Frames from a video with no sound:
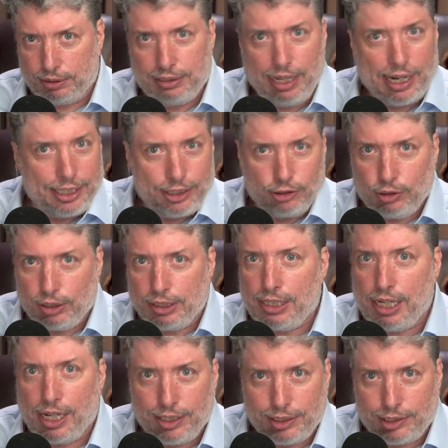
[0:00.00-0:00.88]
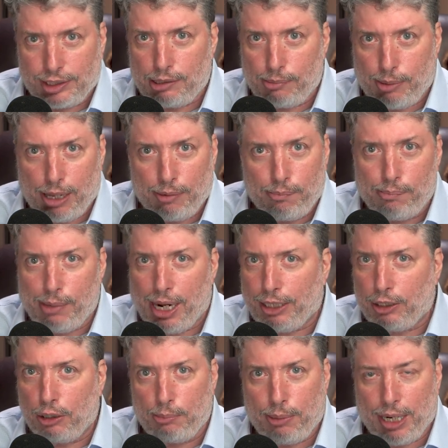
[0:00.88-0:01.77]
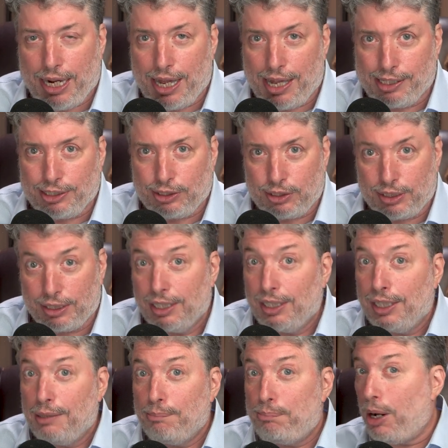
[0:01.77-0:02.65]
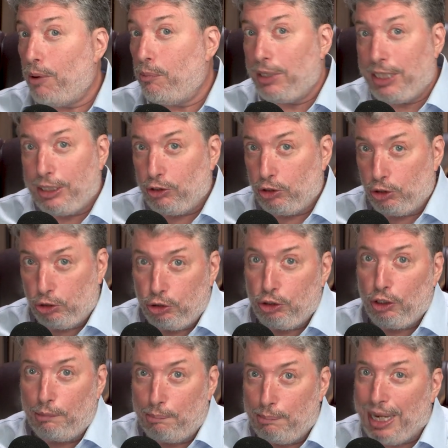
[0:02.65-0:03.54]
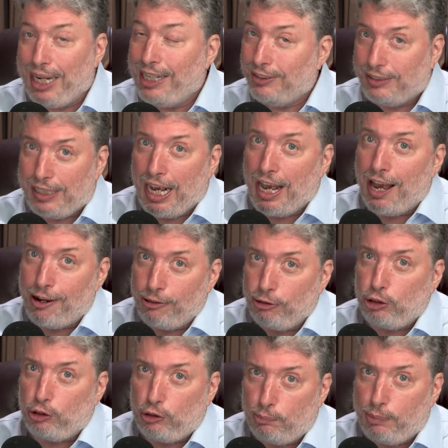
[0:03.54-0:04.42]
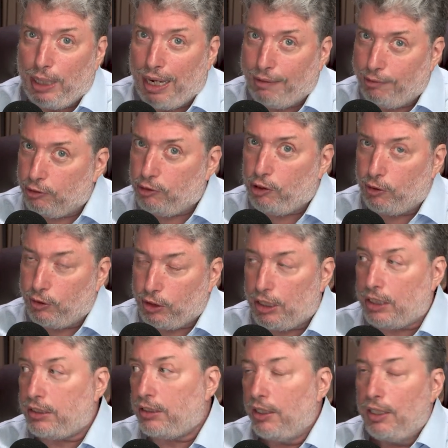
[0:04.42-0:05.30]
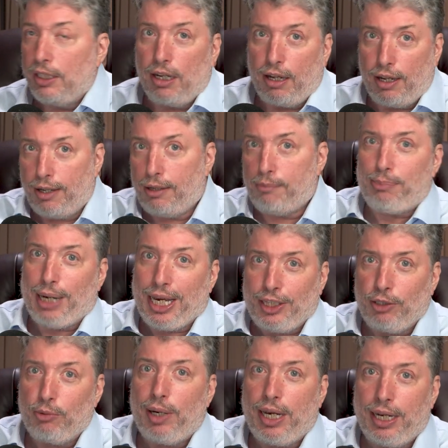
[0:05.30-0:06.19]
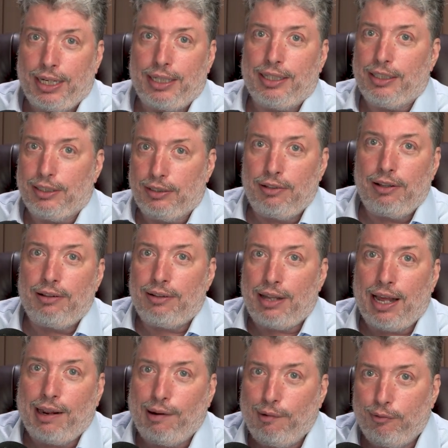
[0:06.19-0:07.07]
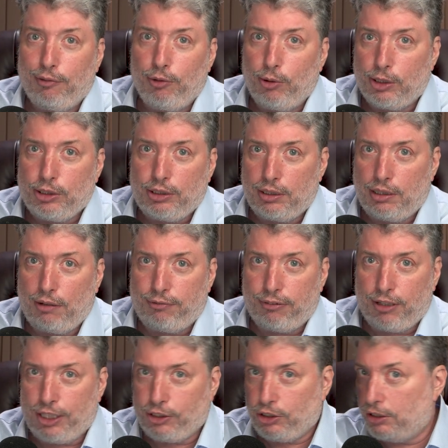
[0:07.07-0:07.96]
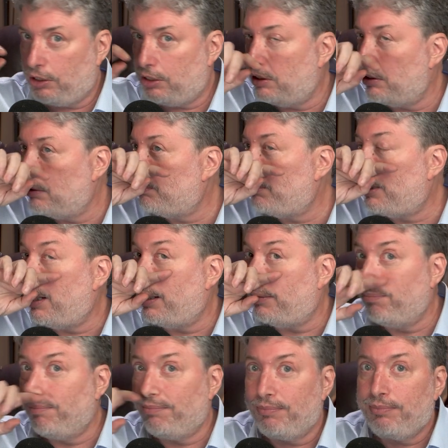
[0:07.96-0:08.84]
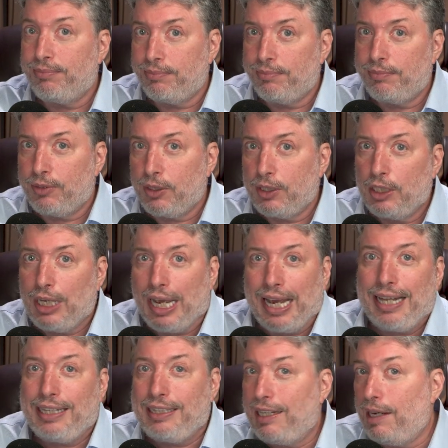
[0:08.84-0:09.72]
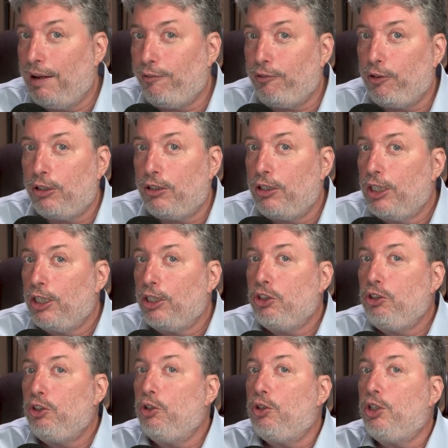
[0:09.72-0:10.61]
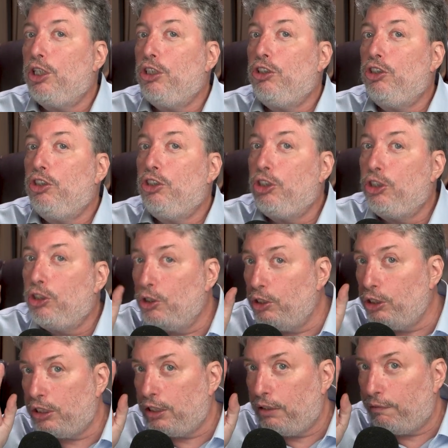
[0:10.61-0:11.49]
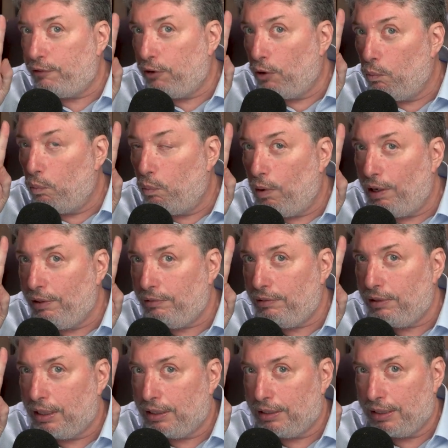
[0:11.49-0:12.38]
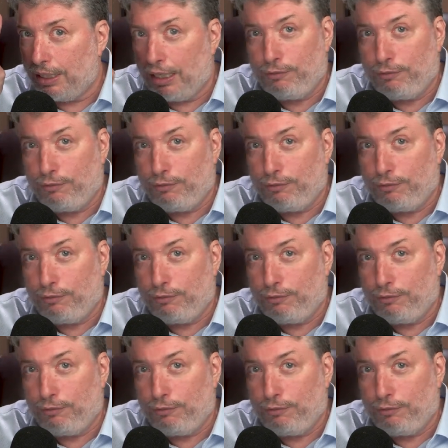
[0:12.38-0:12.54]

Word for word: It's not interested in telling us about microbiology. But when it's germane to how you should behave, the Torah says, by the way, the life force of the flesh is in the blood. And therefore, you can use it for one thing.